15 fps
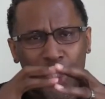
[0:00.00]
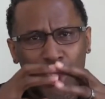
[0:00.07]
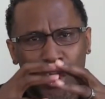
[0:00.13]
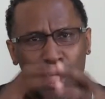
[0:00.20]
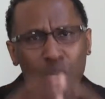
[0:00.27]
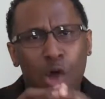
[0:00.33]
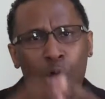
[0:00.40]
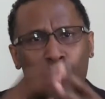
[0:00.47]

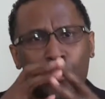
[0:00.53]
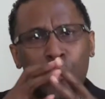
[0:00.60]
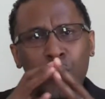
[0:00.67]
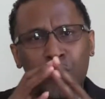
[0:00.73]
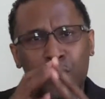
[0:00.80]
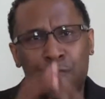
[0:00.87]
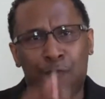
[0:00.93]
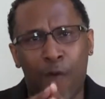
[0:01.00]
you don't
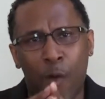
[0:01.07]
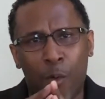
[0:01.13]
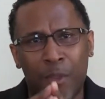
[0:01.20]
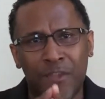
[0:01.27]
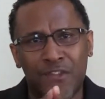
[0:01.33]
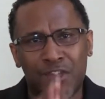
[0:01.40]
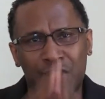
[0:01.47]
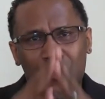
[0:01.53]
lose
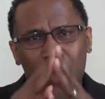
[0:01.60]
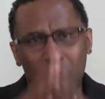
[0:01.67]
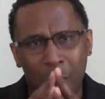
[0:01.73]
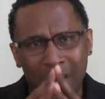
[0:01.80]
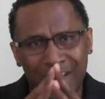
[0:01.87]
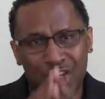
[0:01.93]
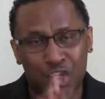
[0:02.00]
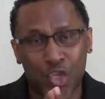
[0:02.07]
focus so
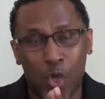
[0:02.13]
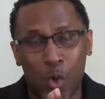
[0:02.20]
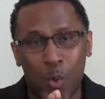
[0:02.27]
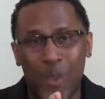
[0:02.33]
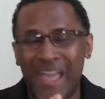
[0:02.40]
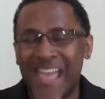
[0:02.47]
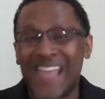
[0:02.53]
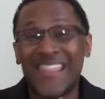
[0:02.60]
much
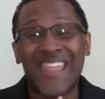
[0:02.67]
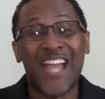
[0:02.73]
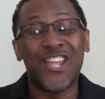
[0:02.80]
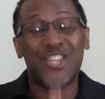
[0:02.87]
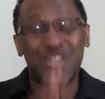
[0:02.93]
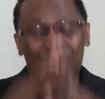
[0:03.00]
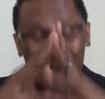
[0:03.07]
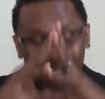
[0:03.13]
so
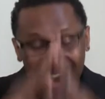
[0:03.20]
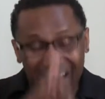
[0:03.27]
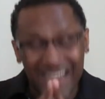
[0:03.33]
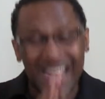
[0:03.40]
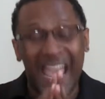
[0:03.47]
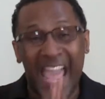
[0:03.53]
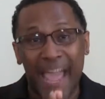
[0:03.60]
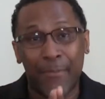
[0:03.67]
that you're
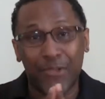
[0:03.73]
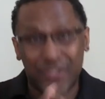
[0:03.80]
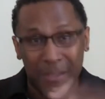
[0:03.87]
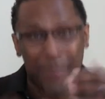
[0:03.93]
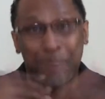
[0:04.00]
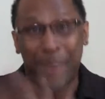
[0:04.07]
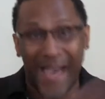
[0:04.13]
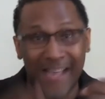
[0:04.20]
unable to
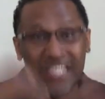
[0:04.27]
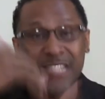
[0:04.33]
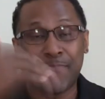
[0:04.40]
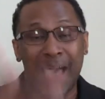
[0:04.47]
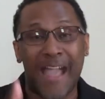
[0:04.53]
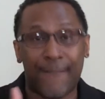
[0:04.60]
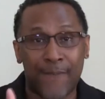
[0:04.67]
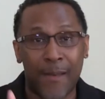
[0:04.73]
bounce
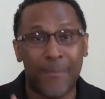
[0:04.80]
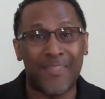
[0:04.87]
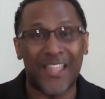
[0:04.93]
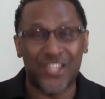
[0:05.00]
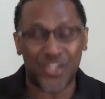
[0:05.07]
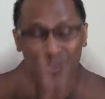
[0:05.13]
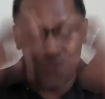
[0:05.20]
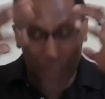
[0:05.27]
back from it,
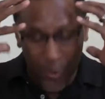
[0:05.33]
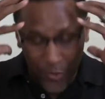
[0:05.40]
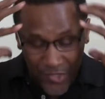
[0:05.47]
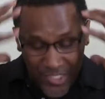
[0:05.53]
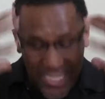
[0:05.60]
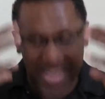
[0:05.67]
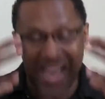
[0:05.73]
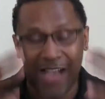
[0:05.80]
that you don't
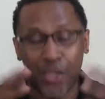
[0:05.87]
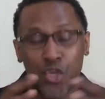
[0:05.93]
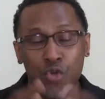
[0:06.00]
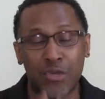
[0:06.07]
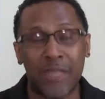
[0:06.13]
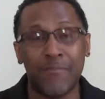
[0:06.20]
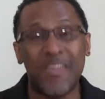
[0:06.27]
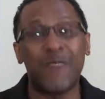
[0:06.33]
see how you
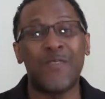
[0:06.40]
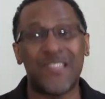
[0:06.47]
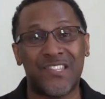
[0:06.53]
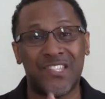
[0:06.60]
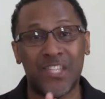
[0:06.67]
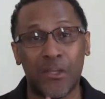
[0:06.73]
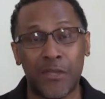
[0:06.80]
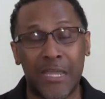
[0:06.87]
can be
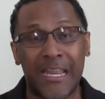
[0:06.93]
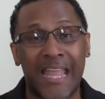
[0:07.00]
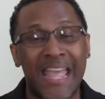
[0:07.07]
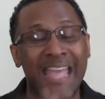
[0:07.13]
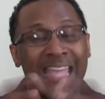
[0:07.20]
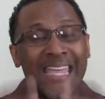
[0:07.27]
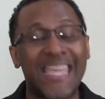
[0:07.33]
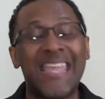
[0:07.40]
resilient
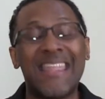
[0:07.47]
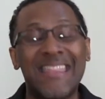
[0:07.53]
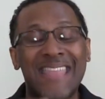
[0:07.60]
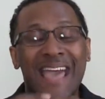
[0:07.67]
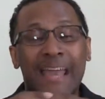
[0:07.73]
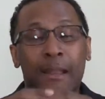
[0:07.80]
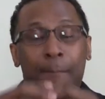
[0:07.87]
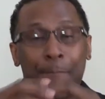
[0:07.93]
in
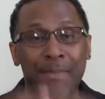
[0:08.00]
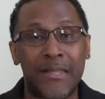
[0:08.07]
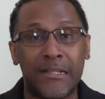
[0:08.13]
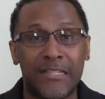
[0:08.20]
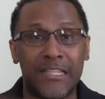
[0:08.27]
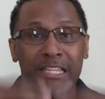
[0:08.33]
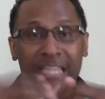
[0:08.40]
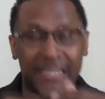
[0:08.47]
that
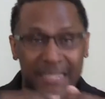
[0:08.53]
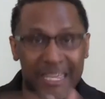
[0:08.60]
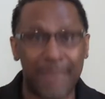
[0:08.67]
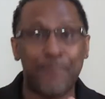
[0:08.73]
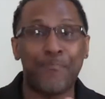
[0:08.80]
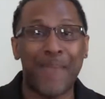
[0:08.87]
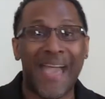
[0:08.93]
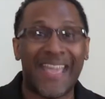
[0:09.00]
ability to
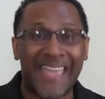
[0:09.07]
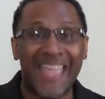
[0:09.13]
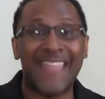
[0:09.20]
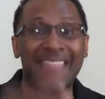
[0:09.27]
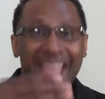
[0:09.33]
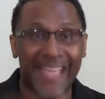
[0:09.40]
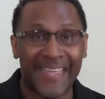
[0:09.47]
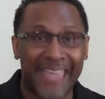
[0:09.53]
get back
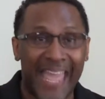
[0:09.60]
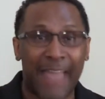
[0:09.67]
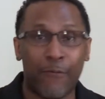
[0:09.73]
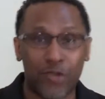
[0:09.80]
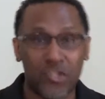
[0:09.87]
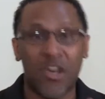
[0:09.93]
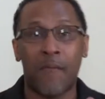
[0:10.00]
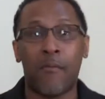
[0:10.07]
in that game.
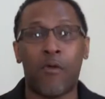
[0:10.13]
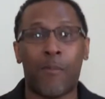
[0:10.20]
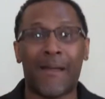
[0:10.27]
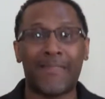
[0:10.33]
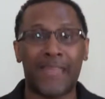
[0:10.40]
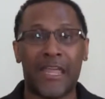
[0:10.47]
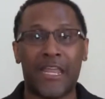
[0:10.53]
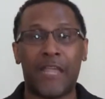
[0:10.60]
We'll talk more
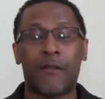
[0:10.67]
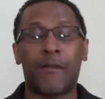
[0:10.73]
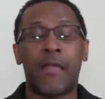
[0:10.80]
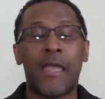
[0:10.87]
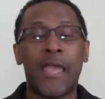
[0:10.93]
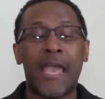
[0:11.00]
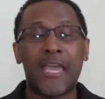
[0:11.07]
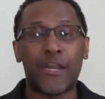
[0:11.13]
about that here
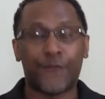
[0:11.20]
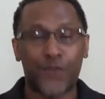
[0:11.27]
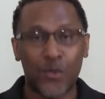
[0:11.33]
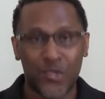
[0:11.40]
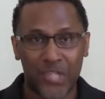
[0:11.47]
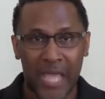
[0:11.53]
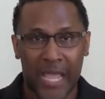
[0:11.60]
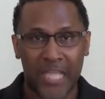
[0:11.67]
in a few
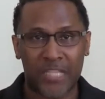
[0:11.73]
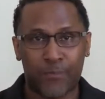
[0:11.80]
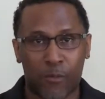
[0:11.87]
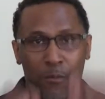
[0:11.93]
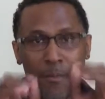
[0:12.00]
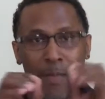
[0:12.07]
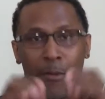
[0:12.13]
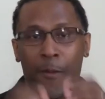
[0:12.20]
seconds. But
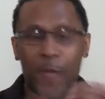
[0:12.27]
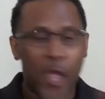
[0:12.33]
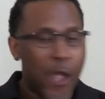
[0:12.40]
remember,